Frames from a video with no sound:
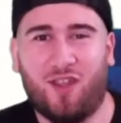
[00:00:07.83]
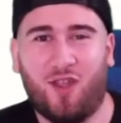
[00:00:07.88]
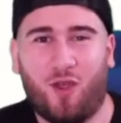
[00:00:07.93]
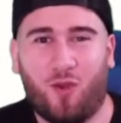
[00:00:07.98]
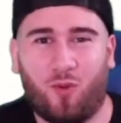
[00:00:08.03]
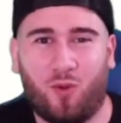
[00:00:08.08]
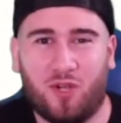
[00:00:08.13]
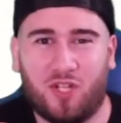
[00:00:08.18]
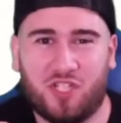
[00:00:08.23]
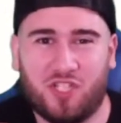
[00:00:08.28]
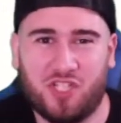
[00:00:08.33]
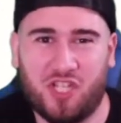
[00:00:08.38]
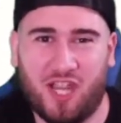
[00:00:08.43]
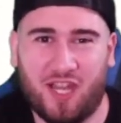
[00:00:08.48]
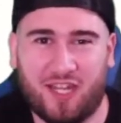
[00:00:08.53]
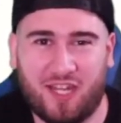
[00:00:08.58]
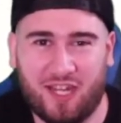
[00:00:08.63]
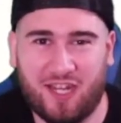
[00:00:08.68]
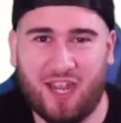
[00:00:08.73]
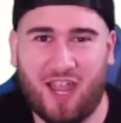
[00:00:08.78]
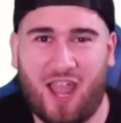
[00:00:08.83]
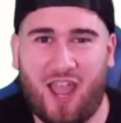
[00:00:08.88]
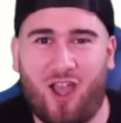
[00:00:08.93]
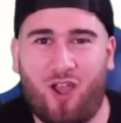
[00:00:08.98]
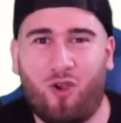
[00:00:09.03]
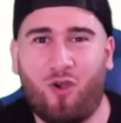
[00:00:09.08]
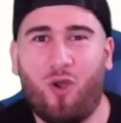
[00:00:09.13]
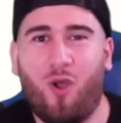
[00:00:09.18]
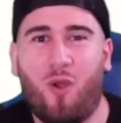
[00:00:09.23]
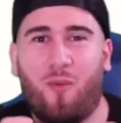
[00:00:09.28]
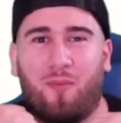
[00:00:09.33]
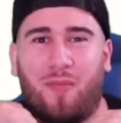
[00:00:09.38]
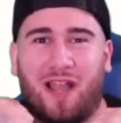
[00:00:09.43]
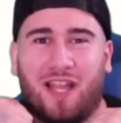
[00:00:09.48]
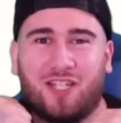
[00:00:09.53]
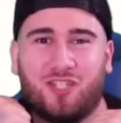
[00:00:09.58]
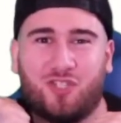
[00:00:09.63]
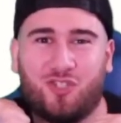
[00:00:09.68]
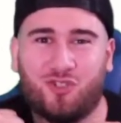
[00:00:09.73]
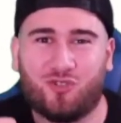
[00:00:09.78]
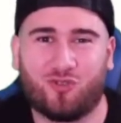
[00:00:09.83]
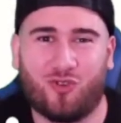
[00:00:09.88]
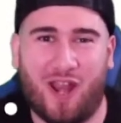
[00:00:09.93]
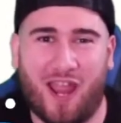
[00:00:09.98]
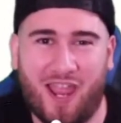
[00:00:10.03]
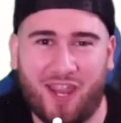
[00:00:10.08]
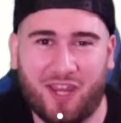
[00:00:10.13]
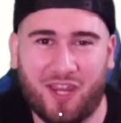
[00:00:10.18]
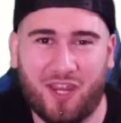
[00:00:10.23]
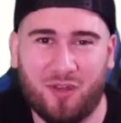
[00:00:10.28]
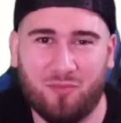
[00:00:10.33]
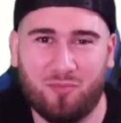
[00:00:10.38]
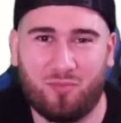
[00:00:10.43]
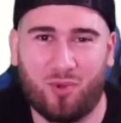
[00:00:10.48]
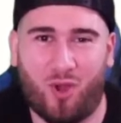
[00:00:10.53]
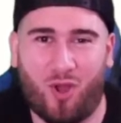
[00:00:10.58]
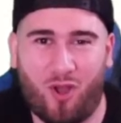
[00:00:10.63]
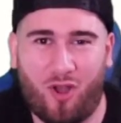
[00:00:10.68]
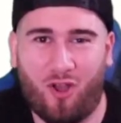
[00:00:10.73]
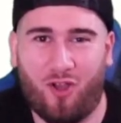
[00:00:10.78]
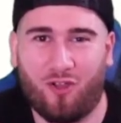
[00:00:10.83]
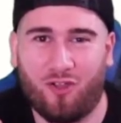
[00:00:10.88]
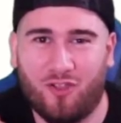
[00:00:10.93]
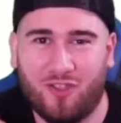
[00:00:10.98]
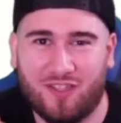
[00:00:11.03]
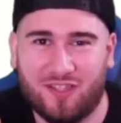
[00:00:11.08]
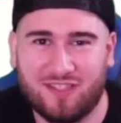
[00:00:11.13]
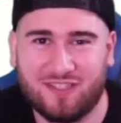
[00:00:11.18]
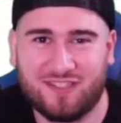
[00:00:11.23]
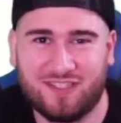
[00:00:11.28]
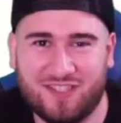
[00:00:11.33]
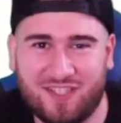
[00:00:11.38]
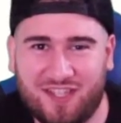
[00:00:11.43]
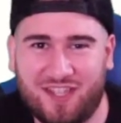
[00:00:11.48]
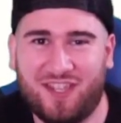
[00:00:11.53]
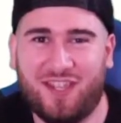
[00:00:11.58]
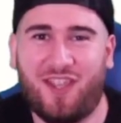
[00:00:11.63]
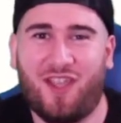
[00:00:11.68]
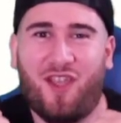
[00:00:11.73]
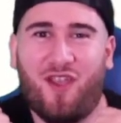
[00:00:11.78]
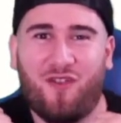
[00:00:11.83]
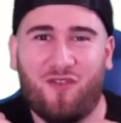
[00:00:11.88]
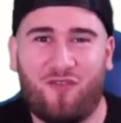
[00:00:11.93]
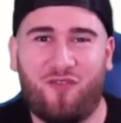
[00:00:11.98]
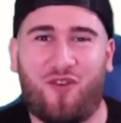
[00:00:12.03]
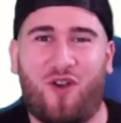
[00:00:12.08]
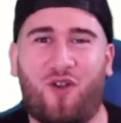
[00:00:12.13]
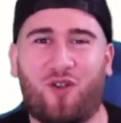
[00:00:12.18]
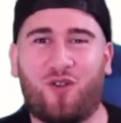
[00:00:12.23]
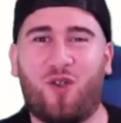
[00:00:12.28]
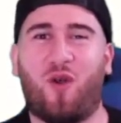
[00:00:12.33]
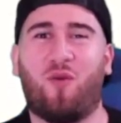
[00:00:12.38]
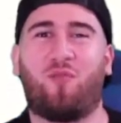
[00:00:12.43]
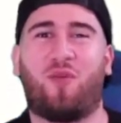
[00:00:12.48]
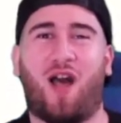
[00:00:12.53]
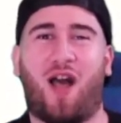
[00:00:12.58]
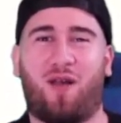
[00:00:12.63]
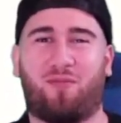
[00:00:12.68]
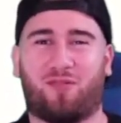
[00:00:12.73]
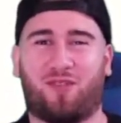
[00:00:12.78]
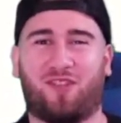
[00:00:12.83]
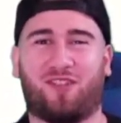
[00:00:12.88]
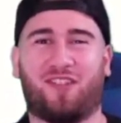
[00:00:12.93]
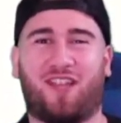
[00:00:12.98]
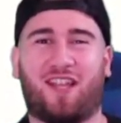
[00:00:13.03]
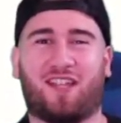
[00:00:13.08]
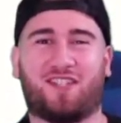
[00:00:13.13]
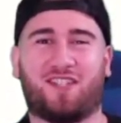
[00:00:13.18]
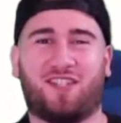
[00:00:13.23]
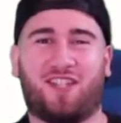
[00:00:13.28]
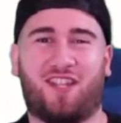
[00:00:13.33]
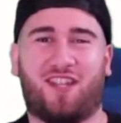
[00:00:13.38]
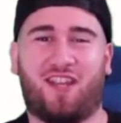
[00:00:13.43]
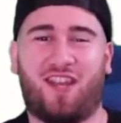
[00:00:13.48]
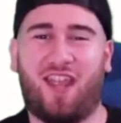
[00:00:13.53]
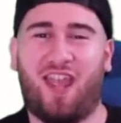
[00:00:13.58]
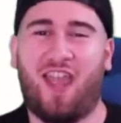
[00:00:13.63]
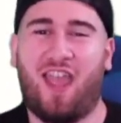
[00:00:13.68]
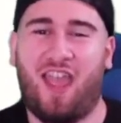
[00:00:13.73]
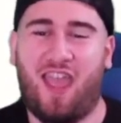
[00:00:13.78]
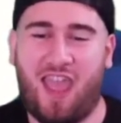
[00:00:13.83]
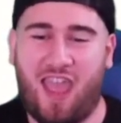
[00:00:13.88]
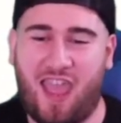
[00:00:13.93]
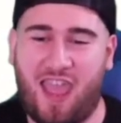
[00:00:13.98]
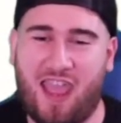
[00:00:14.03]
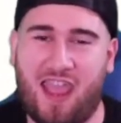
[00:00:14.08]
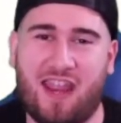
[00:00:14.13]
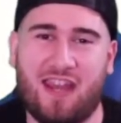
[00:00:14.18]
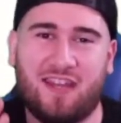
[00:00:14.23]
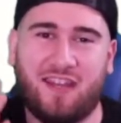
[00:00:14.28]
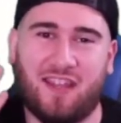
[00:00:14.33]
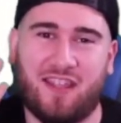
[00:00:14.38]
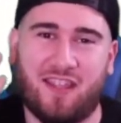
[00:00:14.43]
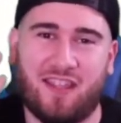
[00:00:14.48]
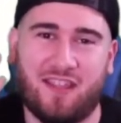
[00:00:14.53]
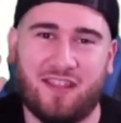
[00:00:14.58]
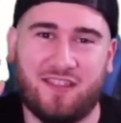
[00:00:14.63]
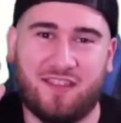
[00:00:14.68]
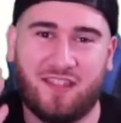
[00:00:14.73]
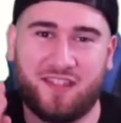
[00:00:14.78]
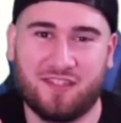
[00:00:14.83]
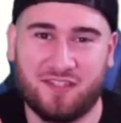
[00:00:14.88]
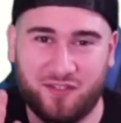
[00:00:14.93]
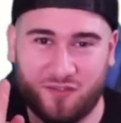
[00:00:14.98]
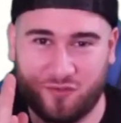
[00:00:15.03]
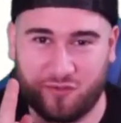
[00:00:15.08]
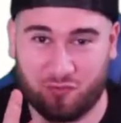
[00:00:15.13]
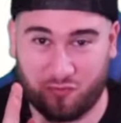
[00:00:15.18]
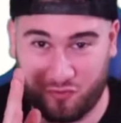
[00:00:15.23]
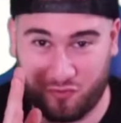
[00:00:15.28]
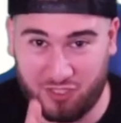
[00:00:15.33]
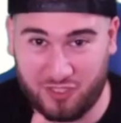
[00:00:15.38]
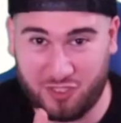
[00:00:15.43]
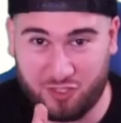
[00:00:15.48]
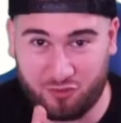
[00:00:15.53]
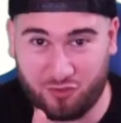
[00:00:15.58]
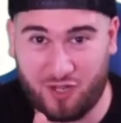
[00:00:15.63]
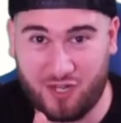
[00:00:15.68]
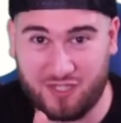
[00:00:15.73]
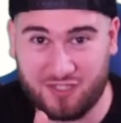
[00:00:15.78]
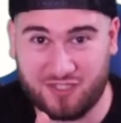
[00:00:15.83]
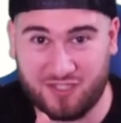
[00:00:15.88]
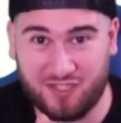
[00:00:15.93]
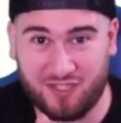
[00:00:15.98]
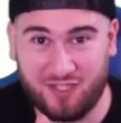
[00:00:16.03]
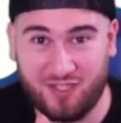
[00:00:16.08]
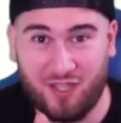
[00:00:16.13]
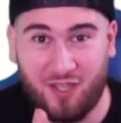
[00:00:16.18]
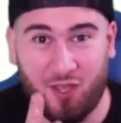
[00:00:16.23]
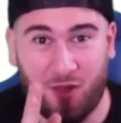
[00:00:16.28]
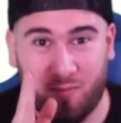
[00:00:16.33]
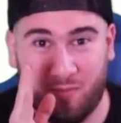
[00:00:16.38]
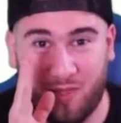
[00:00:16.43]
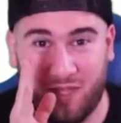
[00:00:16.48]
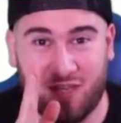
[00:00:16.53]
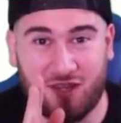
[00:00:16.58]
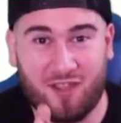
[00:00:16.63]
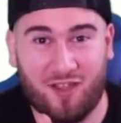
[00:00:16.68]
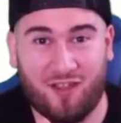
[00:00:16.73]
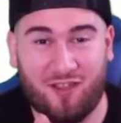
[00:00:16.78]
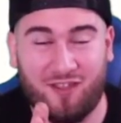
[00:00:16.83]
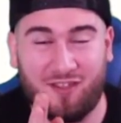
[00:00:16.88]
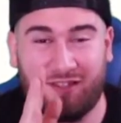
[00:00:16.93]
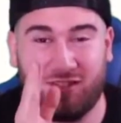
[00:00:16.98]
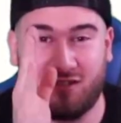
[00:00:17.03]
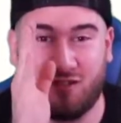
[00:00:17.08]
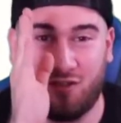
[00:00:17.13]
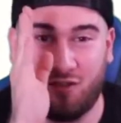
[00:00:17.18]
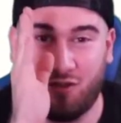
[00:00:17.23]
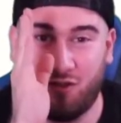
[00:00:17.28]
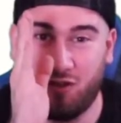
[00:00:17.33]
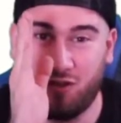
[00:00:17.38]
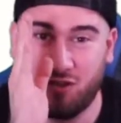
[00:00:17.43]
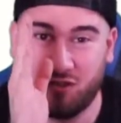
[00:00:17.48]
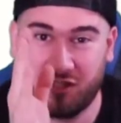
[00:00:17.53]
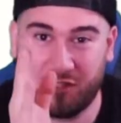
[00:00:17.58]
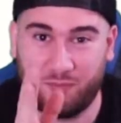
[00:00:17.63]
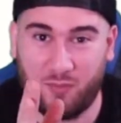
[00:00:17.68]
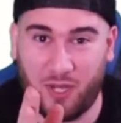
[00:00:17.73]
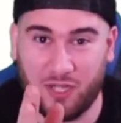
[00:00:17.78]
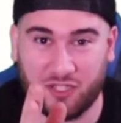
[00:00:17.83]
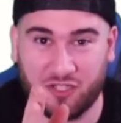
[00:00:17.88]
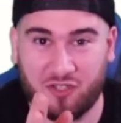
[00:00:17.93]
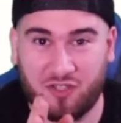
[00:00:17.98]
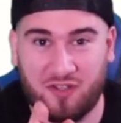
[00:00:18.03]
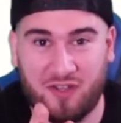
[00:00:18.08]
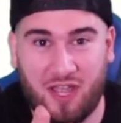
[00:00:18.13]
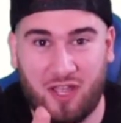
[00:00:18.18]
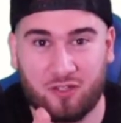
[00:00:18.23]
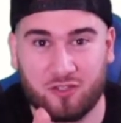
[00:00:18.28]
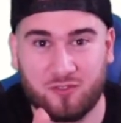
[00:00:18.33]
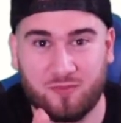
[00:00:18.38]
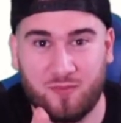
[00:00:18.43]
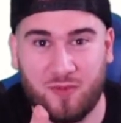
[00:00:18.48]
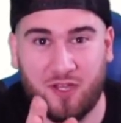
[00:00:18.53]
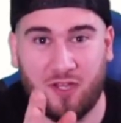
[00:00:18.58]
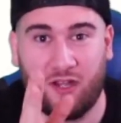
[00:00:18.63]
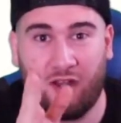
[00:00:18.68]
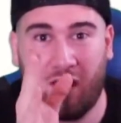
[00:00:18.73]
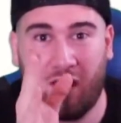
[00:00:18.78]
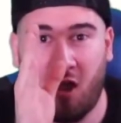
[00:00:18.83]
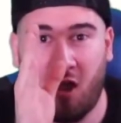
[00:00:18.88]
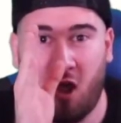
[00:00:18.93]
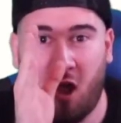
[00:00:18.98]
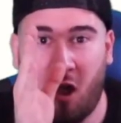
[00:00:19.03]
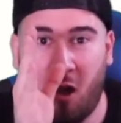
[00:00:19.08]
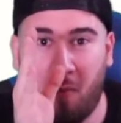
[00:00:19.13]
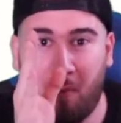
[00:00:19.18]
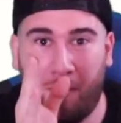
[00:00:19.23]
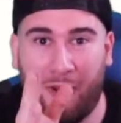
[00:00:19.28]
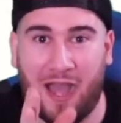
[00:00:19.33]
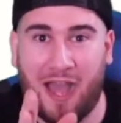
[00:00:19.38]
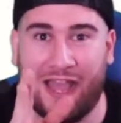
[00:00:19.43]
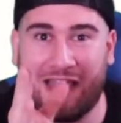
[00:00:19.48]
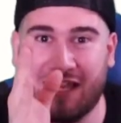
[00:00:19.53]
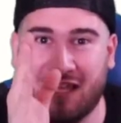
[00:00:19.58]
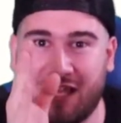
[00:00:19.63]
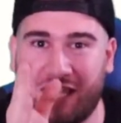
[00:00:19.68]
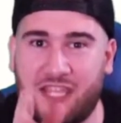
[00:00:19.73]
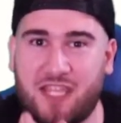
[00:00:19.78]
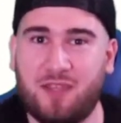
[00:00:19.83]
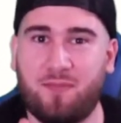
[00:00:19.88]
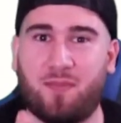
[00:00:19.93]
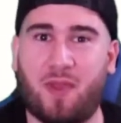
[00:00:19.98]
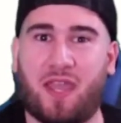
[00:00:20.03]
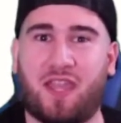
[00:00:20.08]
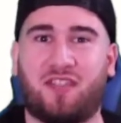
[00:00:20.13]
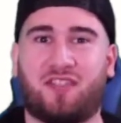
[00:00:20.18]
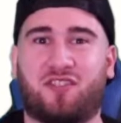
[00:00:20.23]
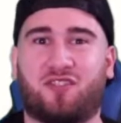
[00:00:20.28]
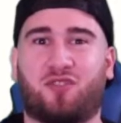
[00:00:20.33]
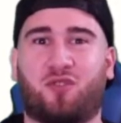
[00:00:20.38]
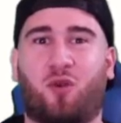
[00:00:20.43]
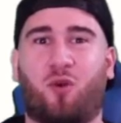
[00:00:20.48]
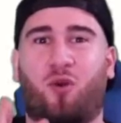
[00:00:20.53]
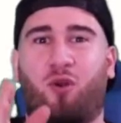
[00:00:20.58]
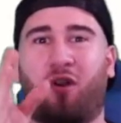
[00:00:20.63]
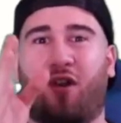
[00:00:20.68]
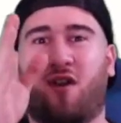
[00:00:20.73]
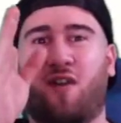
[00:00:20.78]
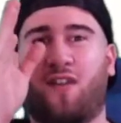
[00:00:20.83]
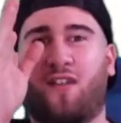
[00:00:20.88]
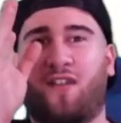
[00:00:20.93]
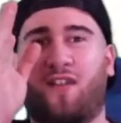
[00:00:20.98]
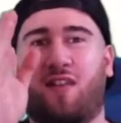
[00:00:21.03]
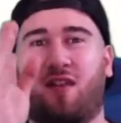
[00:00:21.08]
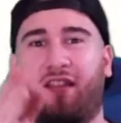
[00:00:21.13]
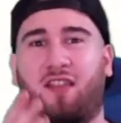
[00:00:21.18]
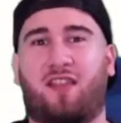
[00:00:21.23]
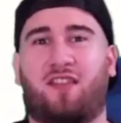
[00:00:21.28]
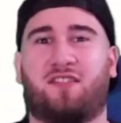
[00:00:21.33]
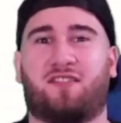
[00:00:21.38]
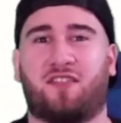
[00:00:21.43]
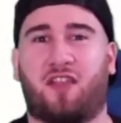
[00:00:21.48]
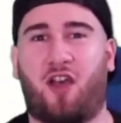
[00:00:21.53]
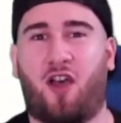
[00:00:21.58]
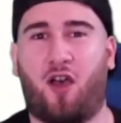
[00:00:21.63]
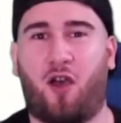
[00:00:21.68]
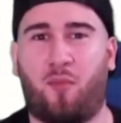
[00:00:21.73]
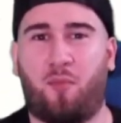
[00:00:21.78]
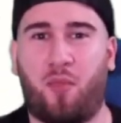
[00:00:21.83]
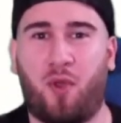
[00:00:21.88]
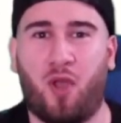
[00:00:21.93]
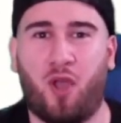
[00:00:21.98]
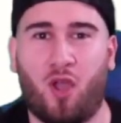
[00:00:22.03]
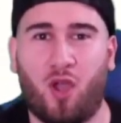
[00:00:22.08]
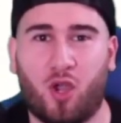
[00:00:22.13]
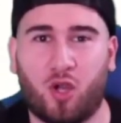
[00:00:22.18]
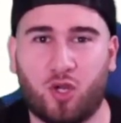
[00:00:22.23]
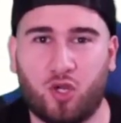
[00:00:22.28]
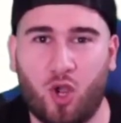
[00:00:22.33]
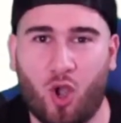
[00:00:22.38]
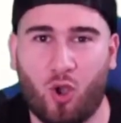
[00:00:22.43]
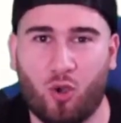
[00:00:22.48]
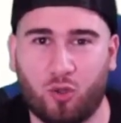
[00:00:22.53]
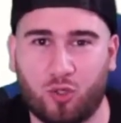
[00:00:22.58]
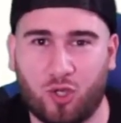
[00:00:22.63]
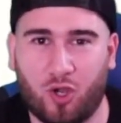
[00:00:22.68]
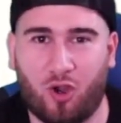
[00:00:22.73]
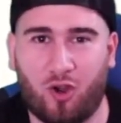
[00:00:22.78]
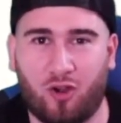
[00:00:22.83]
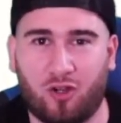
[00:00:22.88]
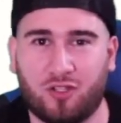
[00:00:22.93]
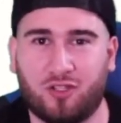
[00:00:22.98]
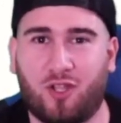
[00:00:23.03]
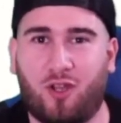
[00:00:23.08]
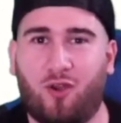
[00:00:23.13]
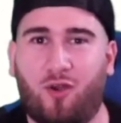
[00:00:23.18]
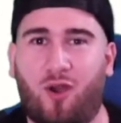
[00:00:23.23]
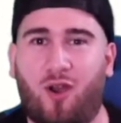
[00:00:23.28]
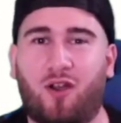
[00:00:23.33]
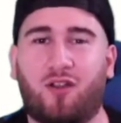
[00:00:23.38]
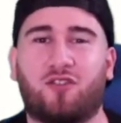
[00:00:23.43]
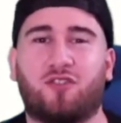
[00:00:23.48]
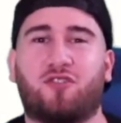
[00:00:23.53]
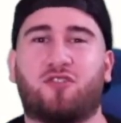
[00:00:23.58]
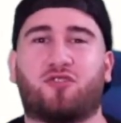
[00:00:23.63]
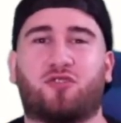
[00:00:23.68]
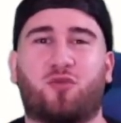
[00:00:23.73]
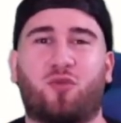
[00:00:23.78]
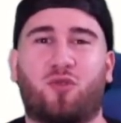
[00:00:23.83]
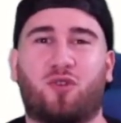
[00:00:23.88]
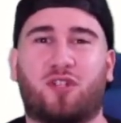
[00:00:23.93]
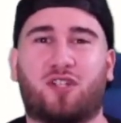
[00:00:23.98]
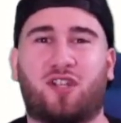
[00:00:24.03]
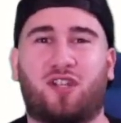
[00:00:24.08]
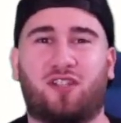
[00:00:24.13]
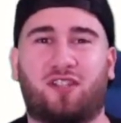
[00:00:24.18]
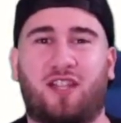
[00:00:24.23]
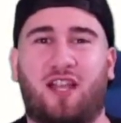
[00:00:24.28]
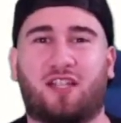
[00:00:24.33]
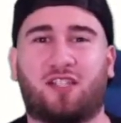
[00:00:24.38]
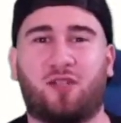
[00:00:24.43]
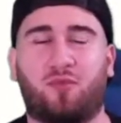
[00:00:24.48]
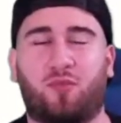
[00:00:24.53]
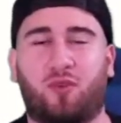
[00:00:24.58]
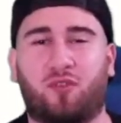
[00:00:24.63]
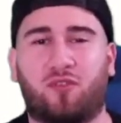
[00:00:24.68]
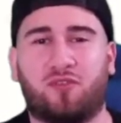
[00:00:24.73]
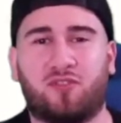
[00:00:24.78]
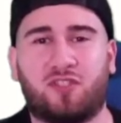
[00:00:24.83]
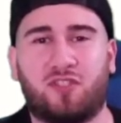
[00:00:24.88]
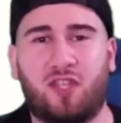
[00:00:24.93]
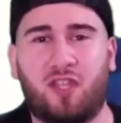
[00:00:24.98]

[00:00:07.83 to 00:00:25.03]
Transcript: We're checking out my Dragon Ball Z Funko Pop collection, and this is really crazy because, special announcement, my eBay store is up, gocarlo underscore collectibles.